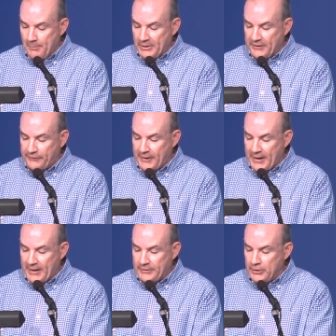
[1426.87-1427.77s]
But he
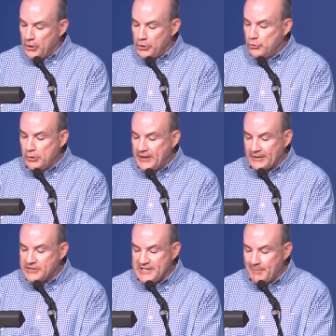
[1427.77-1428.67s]
said, You
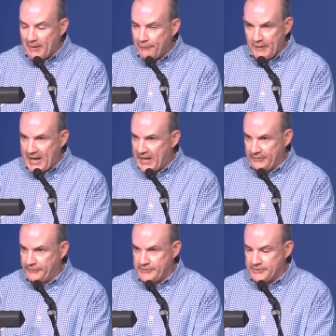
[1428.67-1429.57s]
cannot see my
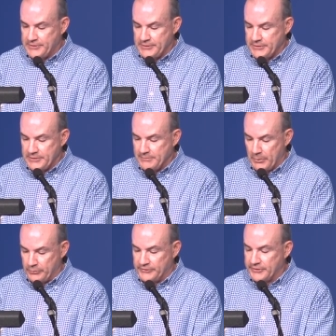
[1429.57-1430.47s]
face
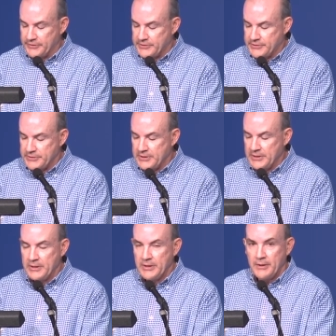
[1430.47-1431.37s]
Moses,
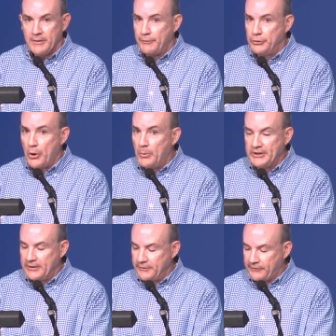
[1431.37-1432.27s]
for no
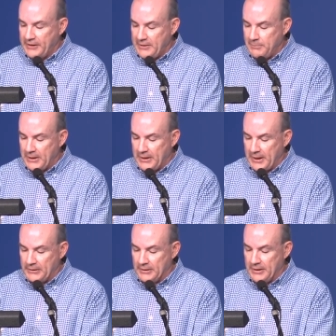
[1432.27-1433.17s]
one can see me
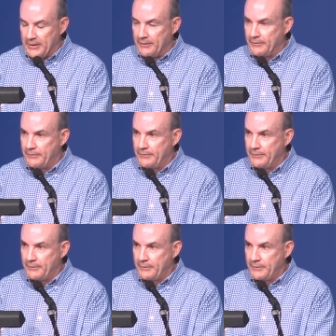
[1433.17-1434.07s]
and live.
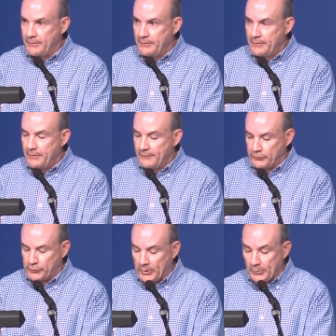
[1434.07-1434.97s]

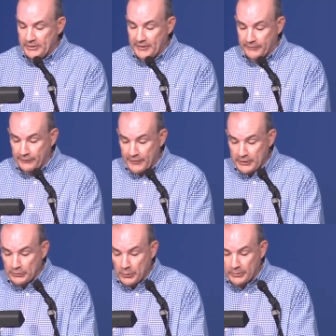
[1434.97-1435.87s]
Verse 21 tells us
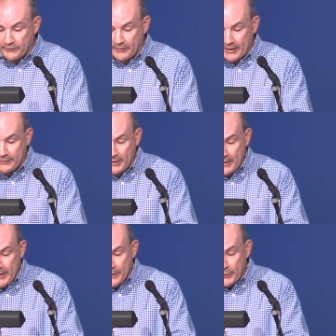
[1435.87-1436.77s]
Then the Lord said,
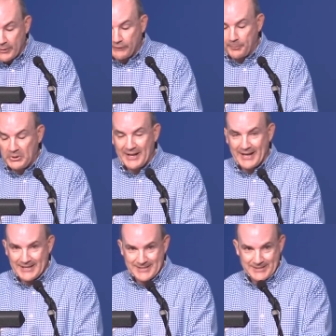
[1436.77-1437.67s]
There is a
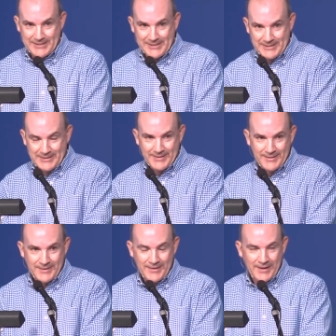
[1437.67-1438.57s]
place.
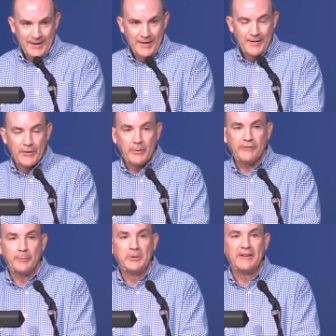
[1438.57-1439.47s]
There
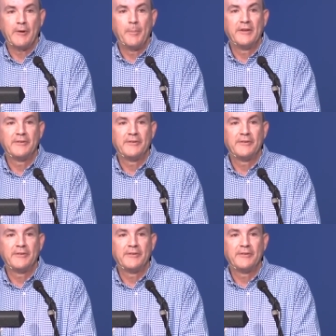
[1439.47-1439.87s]
is a place. Everybody